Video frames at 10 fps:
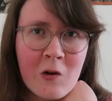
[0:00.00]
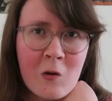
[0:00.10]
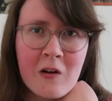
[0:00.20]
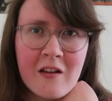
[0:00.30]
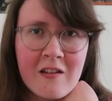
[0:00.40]

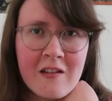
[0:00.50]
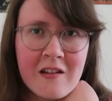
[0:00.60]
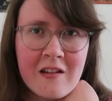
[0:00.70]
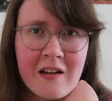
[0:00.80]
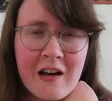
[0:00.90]
coolest
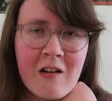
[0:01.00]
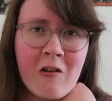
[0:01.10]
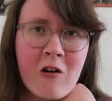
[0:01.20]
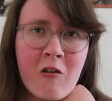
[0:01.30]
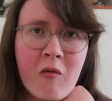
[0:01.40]

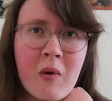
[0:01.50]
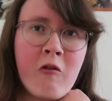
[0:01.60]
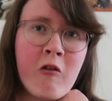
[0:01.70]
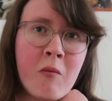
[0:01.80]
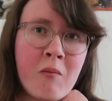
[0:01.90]
area of my
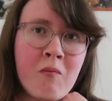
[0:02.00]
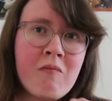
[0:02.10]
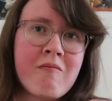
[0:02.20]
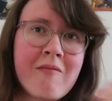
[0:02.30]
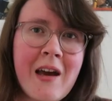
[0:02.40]
room.
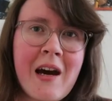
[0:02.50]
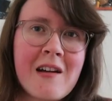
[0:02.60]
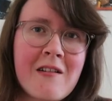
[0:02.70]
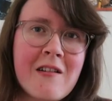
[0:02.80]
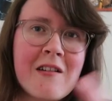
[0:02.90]

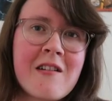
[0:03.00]
And